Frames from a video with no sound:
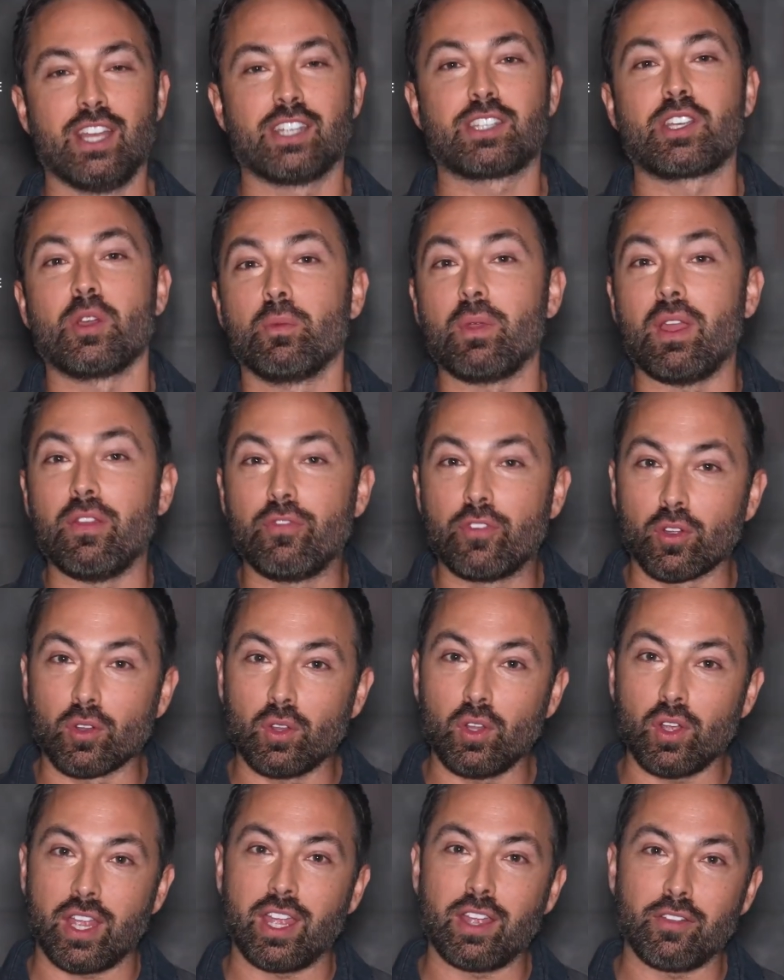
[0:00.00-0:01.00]
So if you're
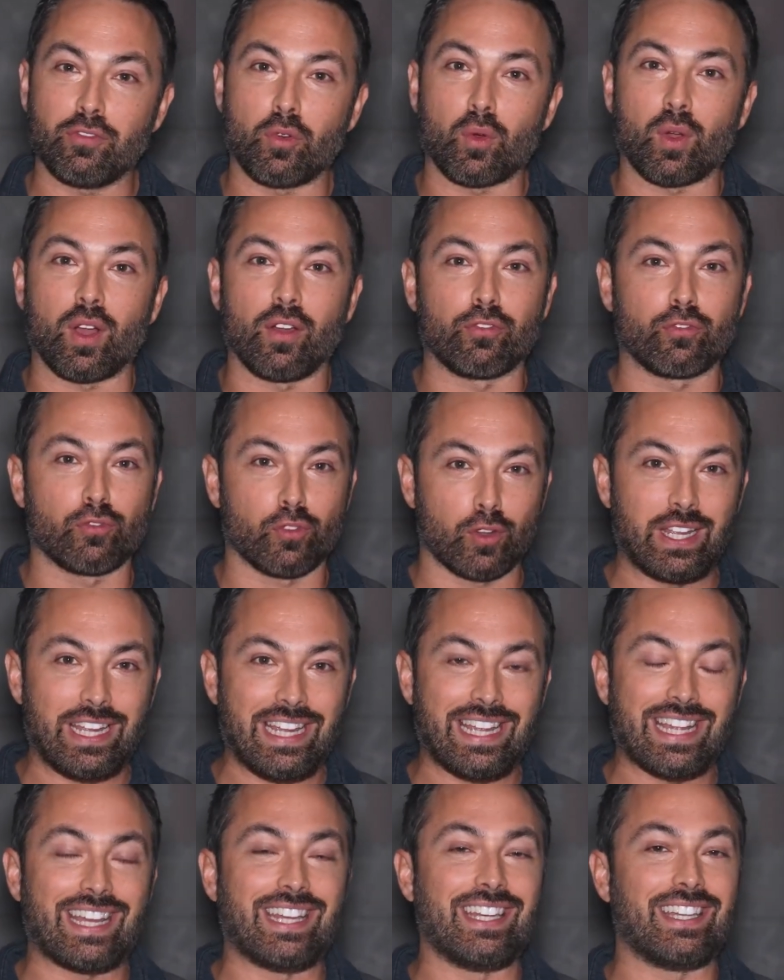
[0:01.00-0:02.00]
looking for a
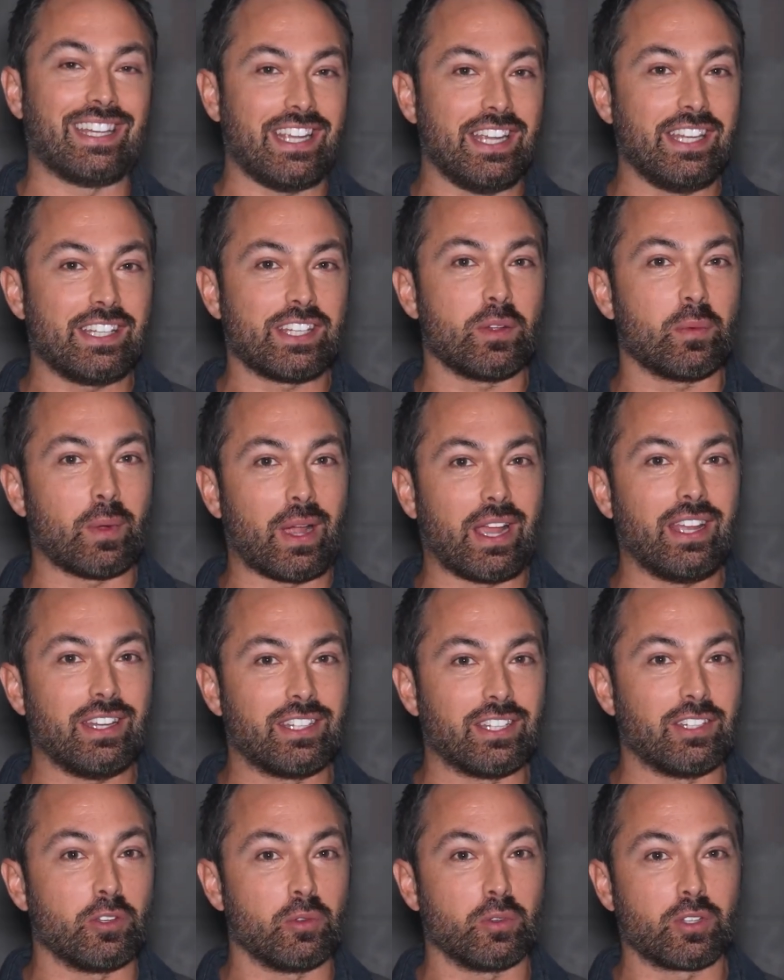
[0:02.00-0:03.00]
free and easy way
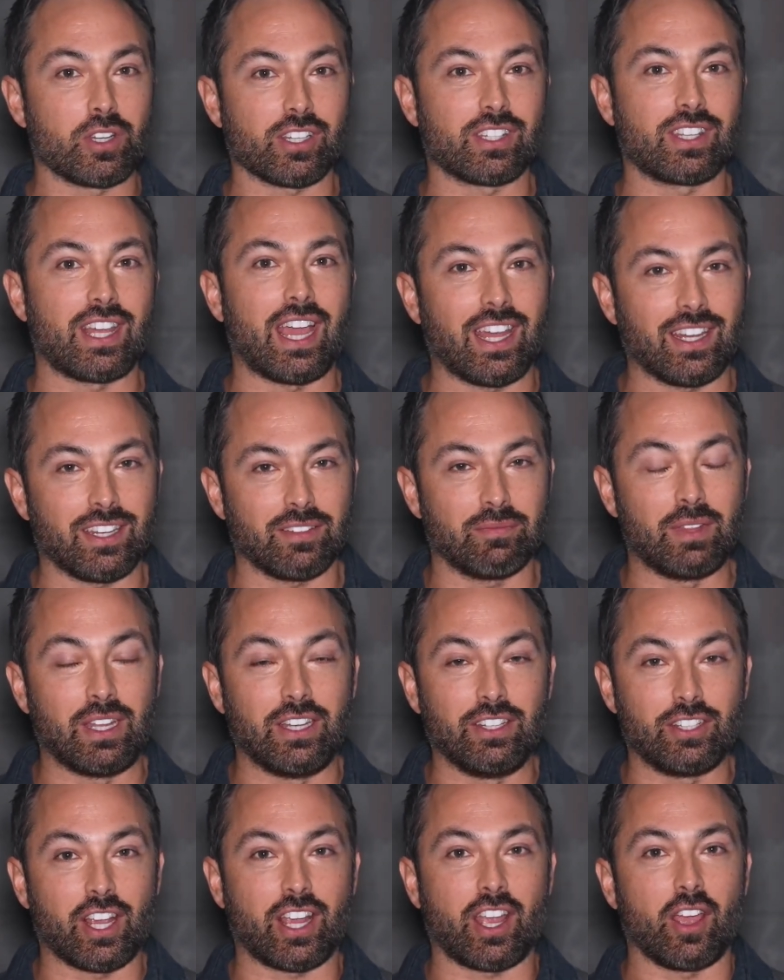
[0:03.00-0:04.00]
to do just that,
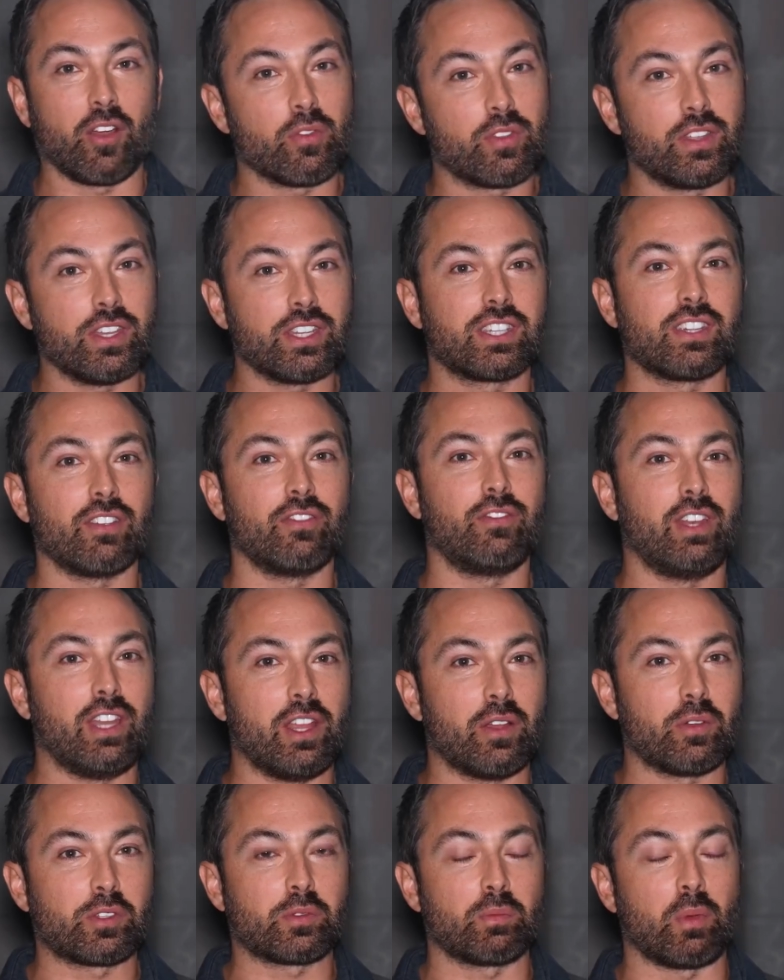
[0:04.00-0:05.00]
then check out this
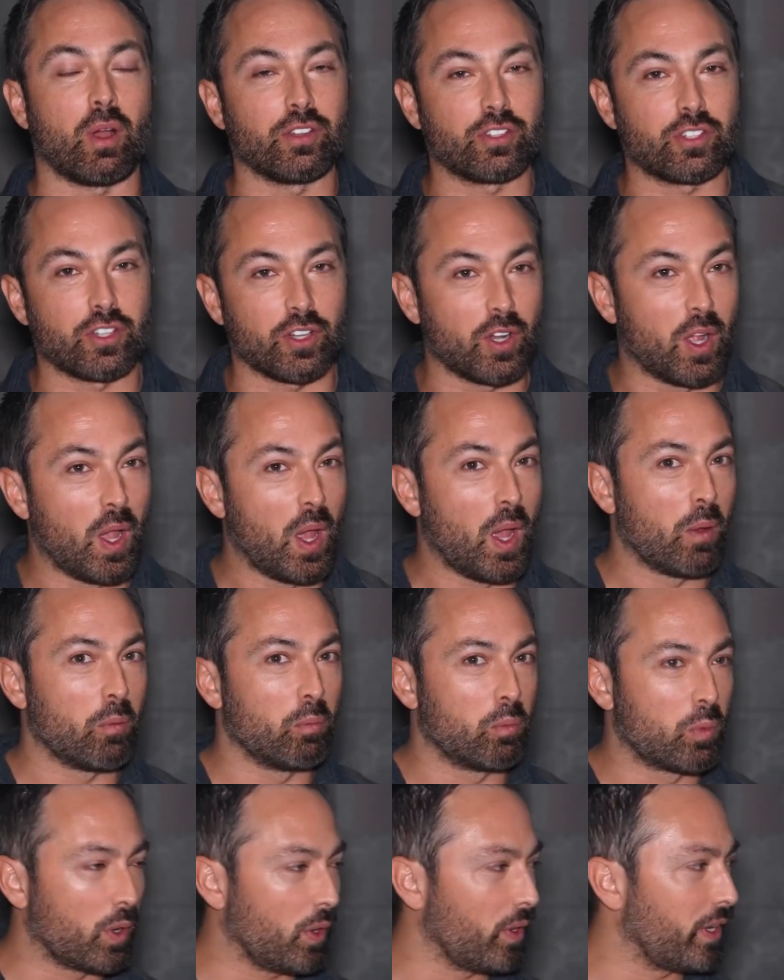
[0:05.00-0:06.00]
video's sponsor,
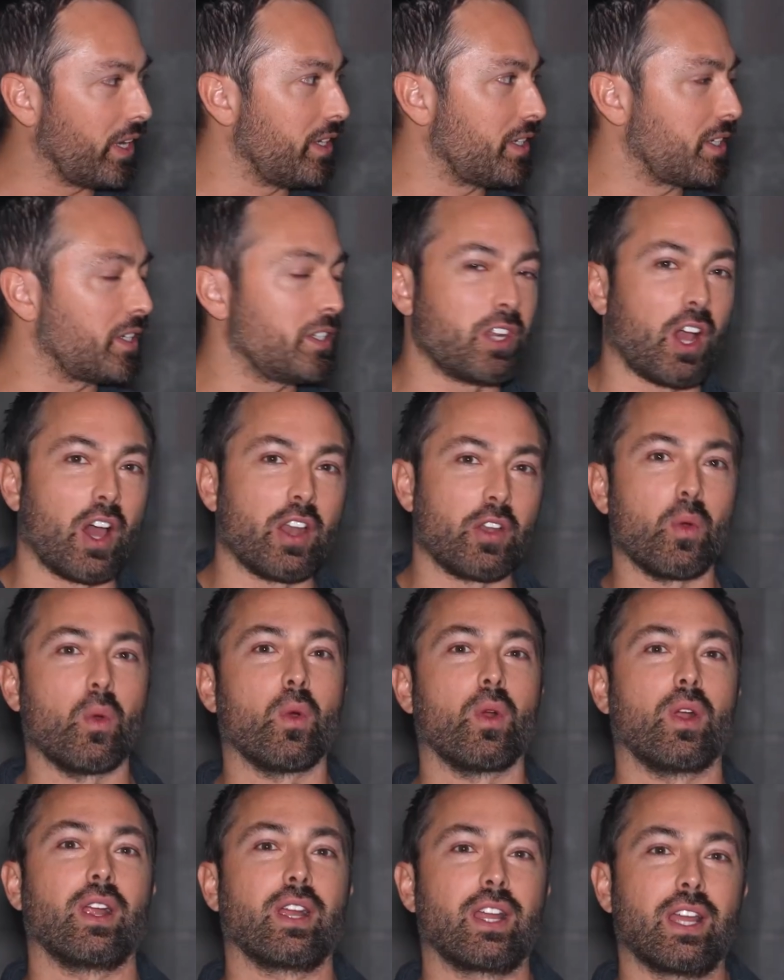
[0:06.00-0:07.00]

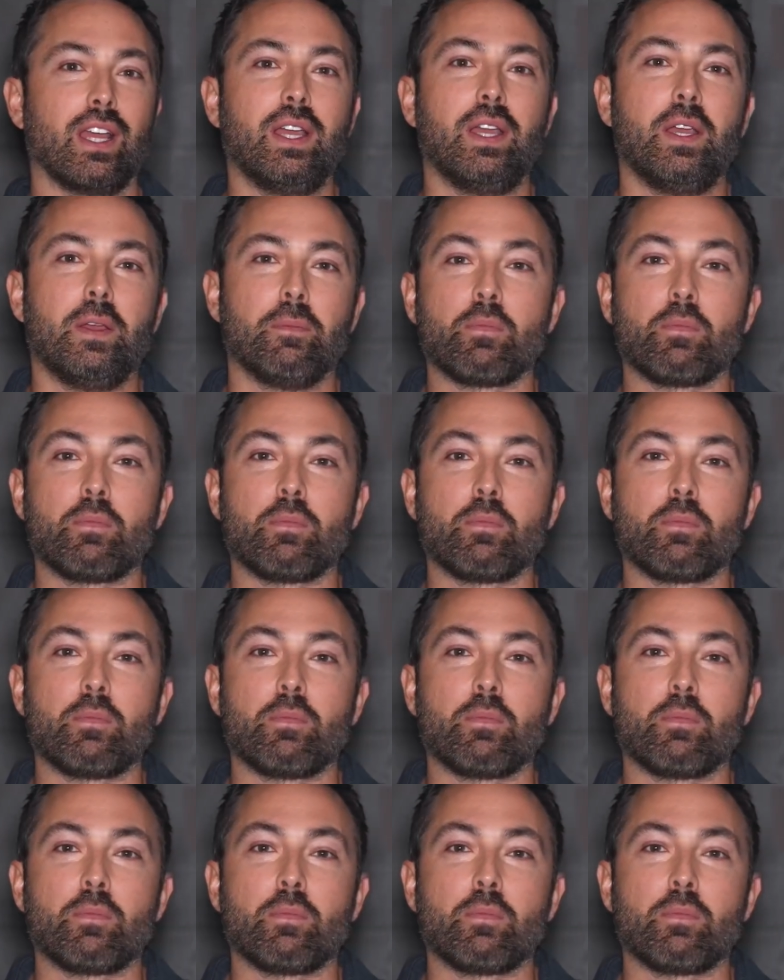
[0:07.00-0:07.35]
Brilliant.org.